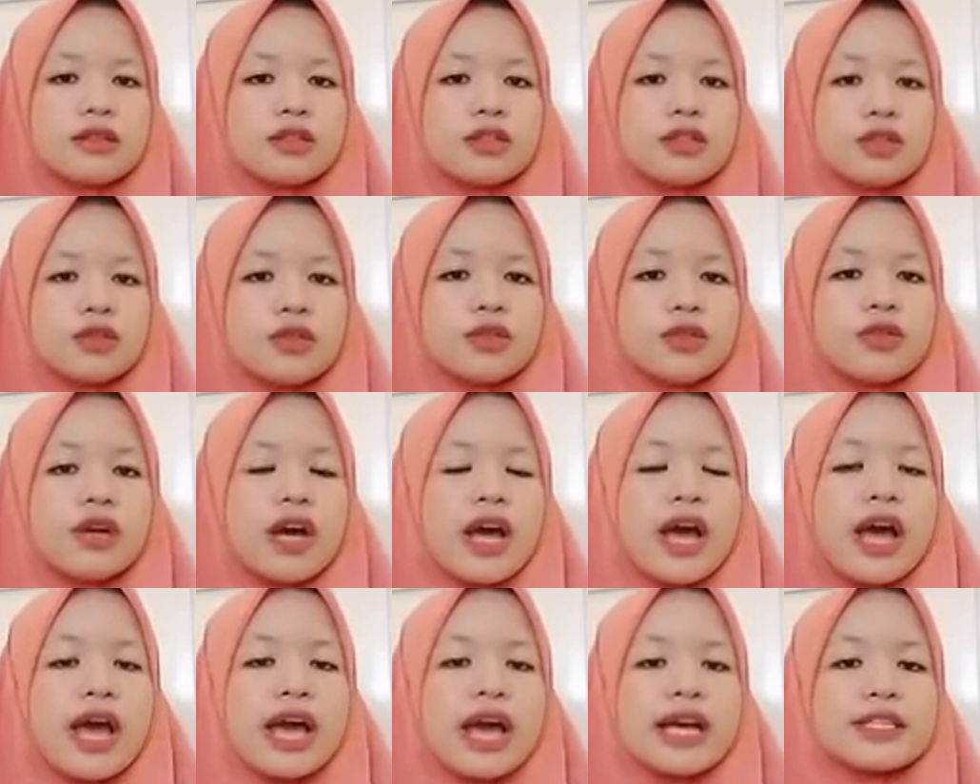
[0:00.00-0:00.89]
to
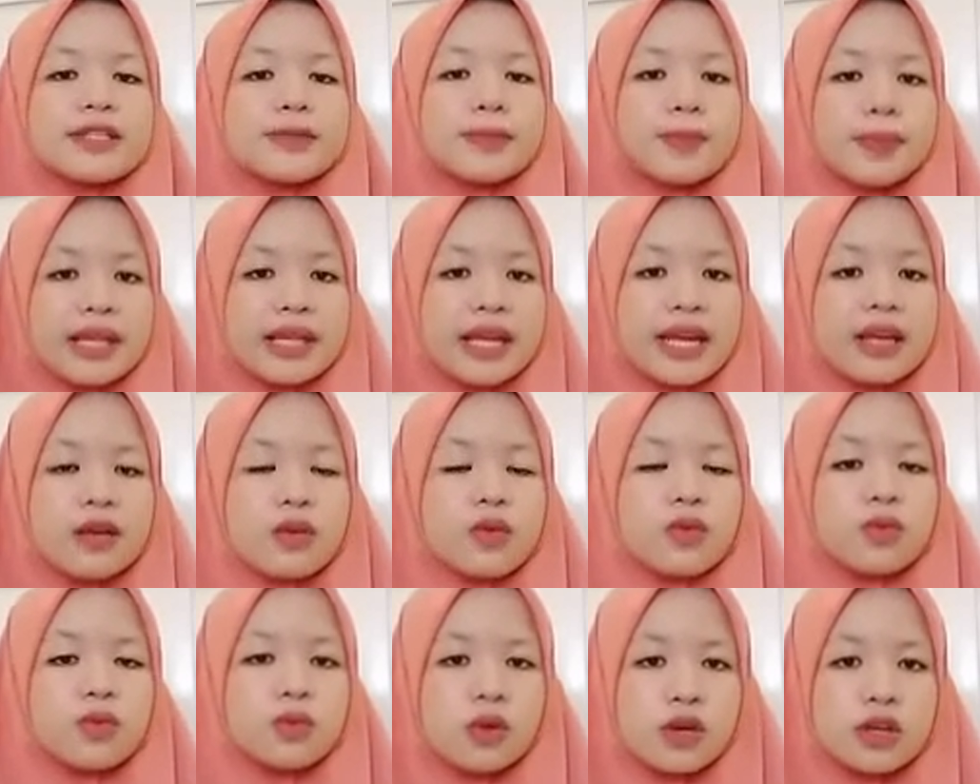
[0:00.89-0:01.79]

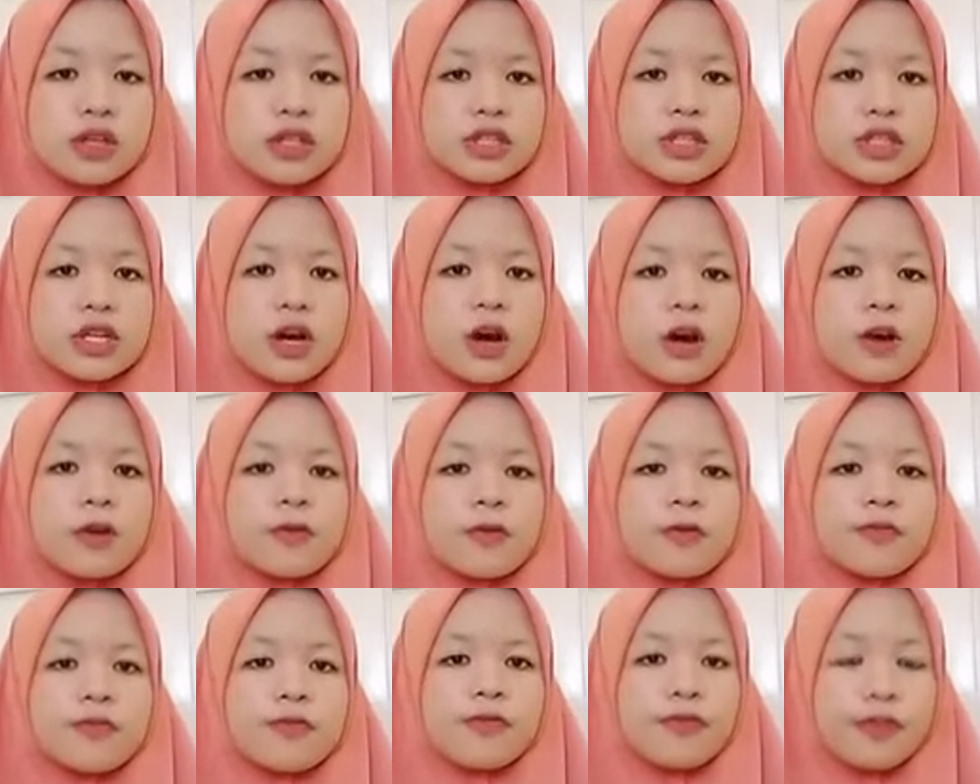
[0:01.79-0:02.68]
explain words or
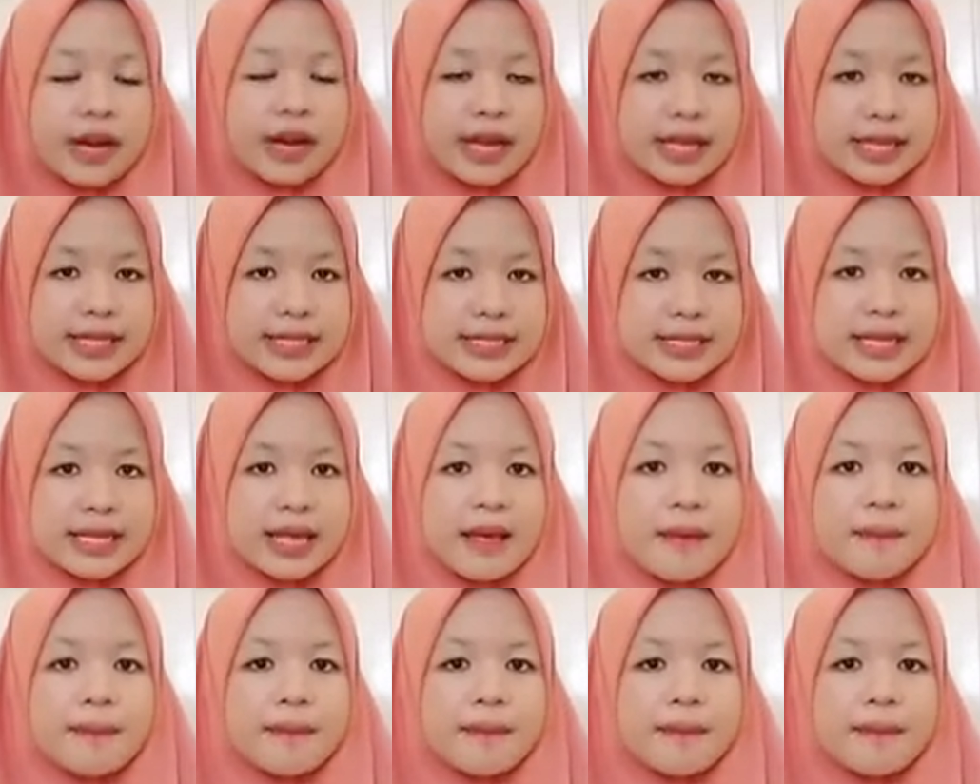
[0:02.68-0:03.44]
phrase,